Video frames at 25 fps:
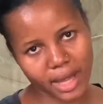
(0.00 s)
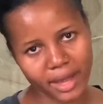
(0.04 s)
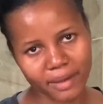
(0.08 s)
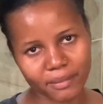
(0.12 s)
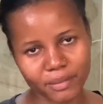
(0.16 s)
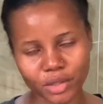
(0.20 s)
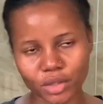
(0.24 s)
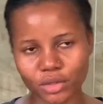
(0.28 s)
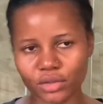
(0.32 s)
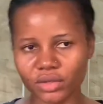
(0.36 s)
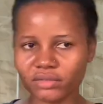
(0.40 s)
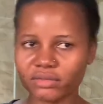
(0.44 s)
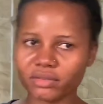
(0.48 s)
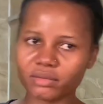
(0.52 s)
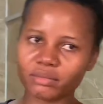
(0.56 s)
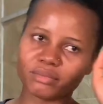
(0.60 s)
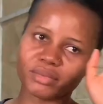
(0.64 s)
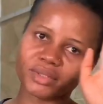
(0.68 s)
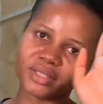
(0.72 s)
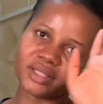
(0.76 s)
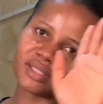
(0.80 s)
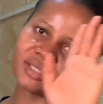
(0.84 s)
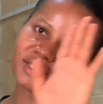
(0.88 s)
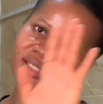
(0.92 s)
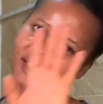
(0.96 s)
I've been craving
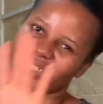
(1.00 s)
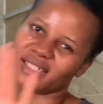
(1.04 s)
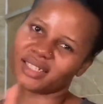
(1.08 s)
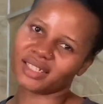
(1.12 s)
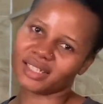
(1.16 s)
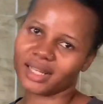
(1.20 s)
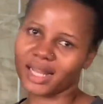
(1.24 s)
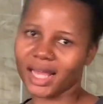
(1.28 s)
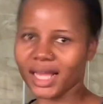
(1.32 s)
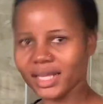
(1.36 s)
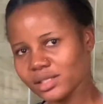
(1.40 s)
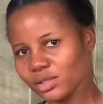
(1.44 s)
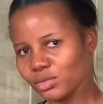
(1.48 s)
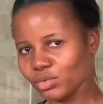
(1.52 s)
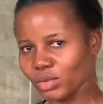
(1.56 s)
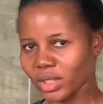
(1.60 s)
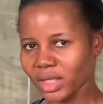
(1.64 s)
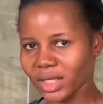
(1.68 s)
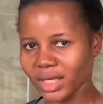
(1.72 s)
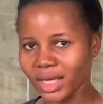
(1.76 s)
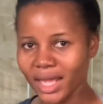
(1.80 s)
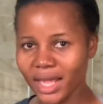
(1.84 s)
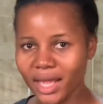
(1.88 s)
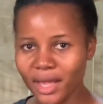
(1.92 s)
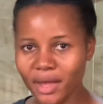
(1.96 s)
beans since last
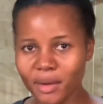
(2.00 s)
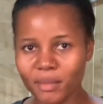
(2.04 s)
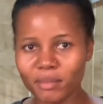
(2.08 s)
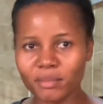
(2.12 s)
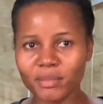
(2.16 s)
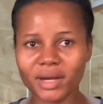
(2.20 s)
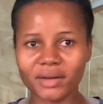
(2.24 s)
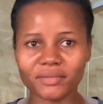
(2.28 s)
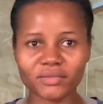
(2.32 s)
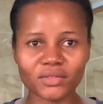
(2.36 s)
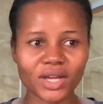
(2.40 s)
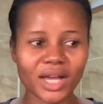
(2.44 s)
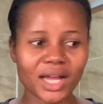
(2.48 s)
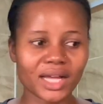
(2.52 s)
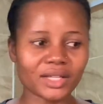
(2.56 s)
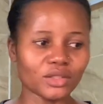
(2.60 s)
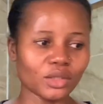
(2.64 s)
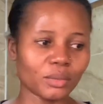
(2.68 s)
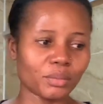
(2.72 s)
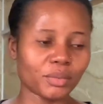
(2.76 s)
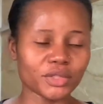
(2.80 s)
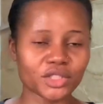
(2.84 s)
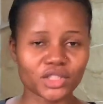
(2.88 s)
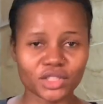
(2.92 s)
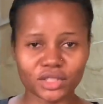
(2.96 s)
week, but I've not had
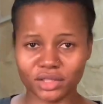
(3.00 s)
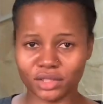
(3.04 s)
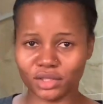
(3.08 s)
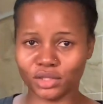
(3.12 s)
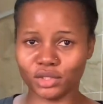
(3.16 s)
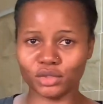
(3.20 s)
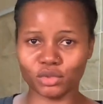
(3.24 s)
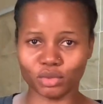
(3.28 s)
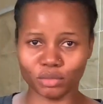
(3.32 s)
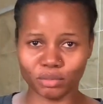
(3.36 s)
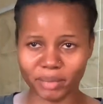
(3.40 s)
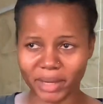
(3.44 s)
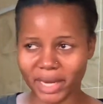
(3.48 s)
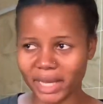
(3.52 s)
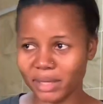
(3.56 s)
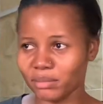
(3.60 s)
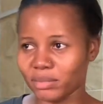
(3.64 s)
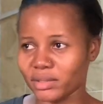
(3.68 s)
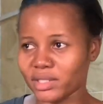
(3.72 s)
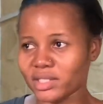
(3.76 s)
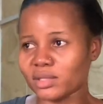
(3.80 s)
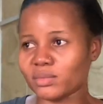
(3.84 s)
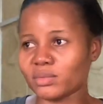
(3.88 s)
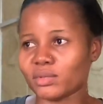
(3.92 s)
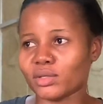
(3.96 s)
the opportunity to buy
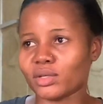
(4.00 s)
beans